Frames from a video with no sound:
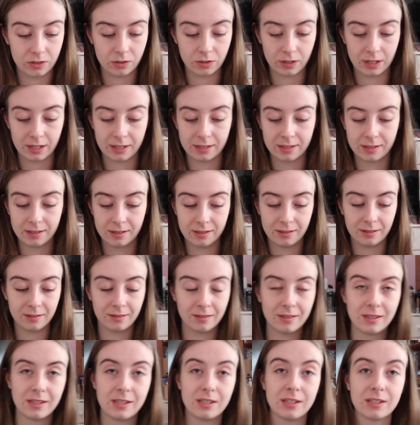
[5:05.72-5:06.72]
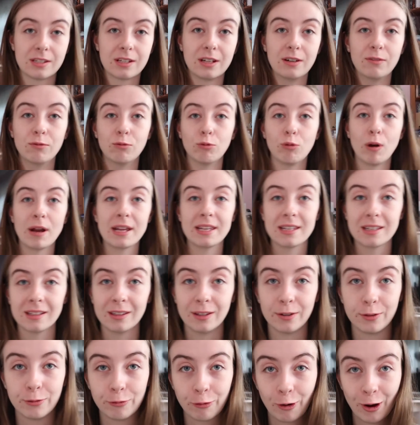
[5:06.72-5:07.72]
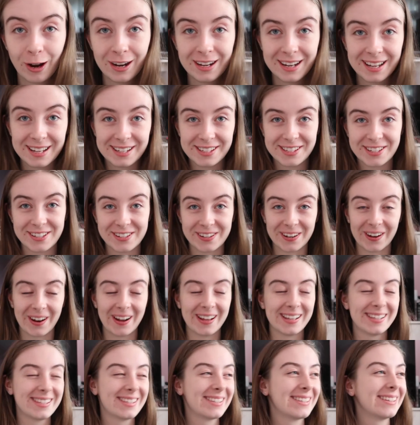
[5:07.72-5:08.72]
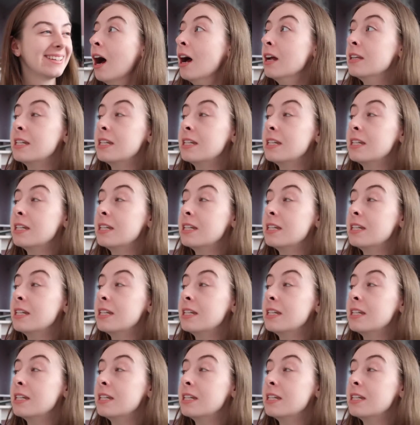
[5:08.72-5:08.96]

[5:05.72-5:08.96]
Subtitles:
stressed. This is kind of regular Friday stress.